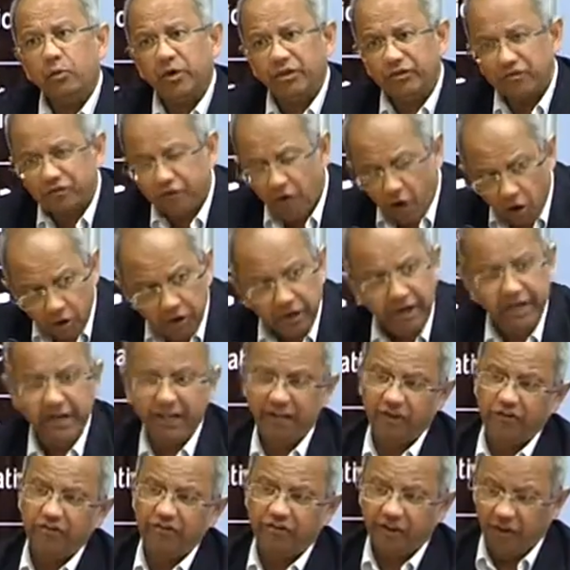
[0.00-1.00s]
with foreign
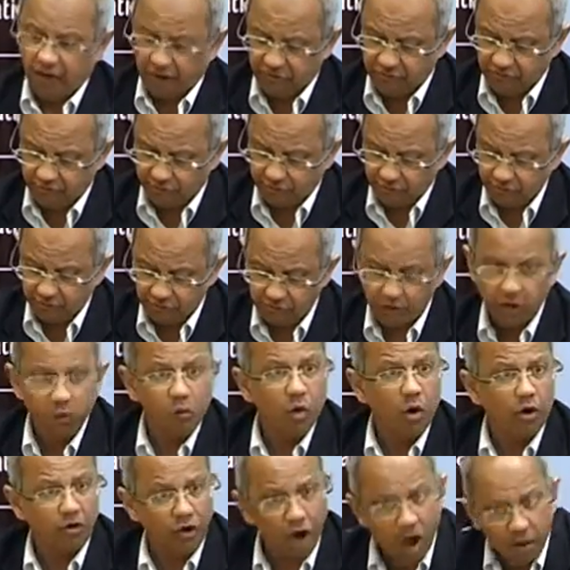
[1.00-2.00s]
insurgents who
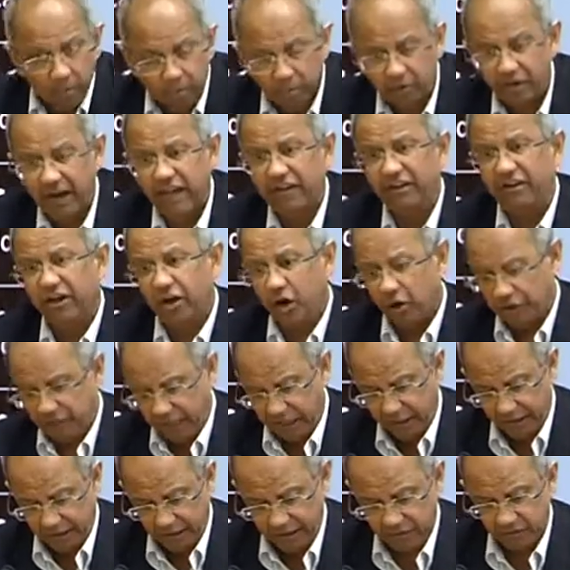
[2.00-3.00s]
are operating on
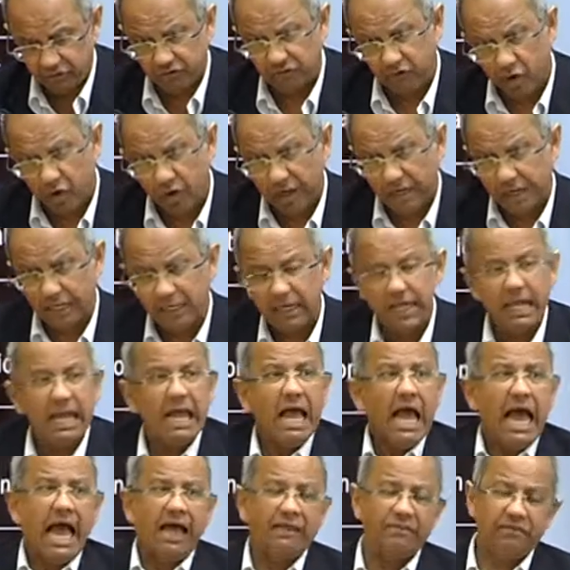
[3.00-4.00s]
Indian soil,
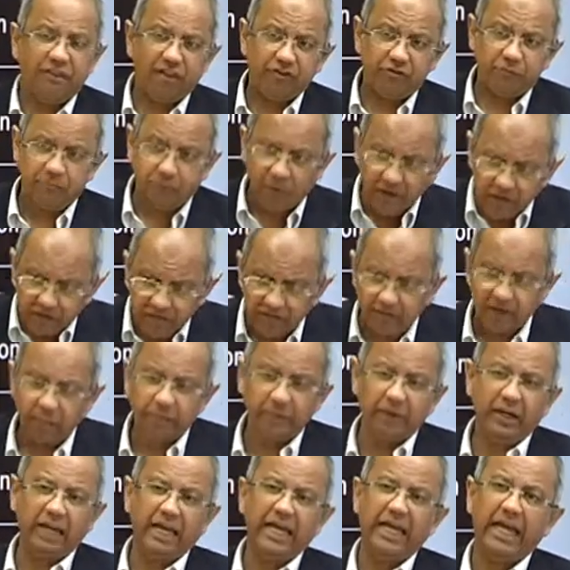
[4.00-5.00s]
and this
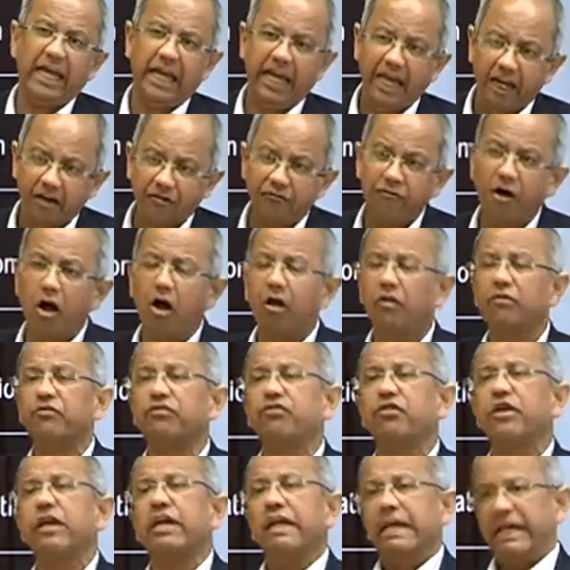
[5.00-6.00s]
principally
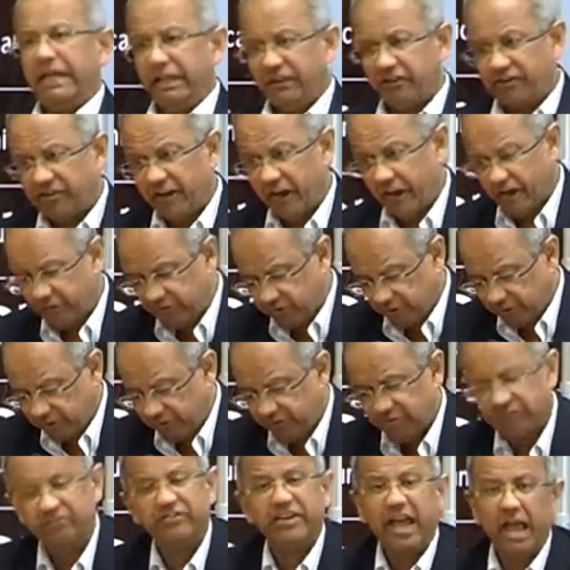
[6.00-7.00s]
involves insurgents
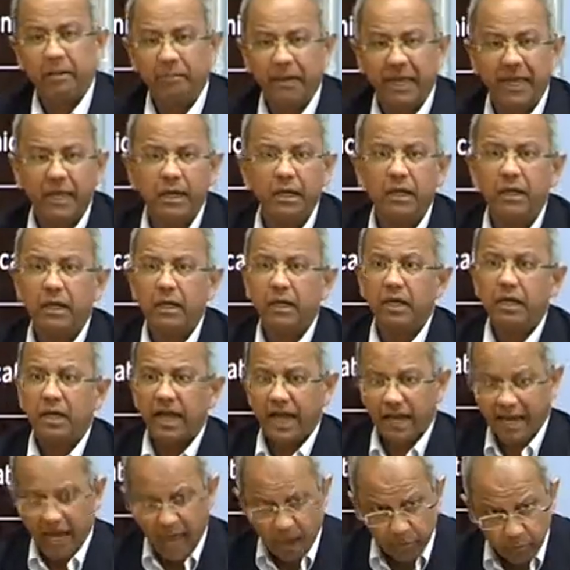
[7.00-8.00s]
stemming,
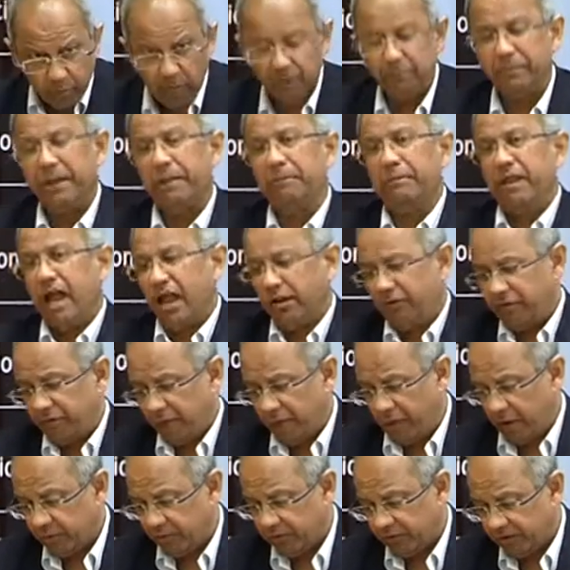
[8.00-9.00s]
and I will be blunt
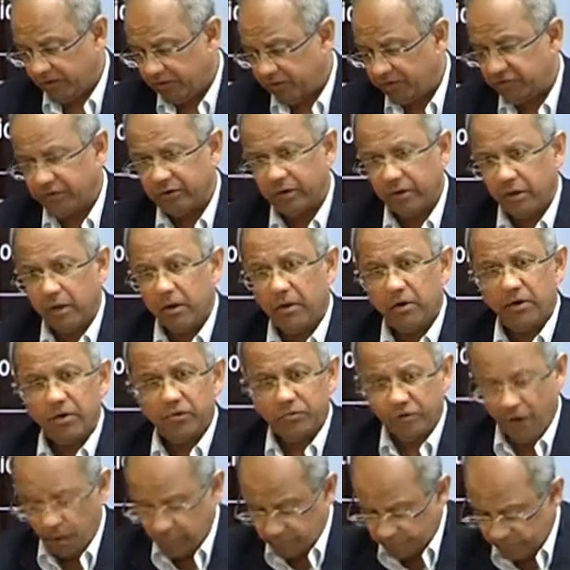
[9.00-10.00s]
about this,
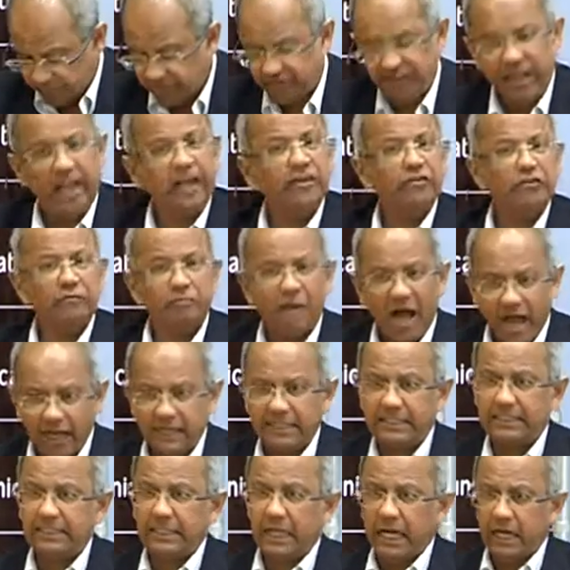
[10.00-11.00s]
from the state of
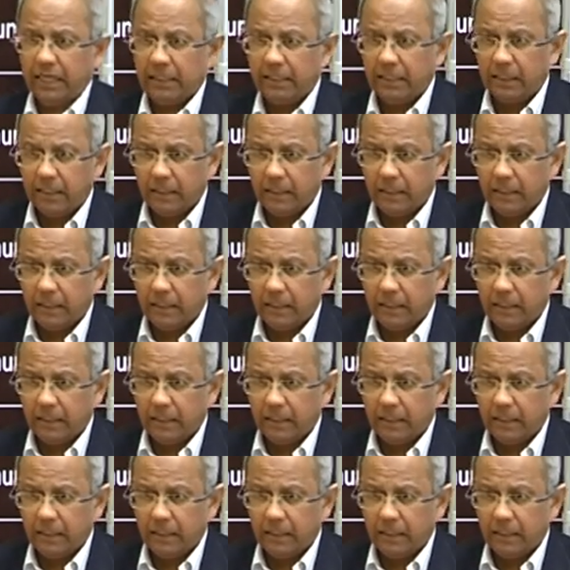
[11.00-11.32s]
Pakistan,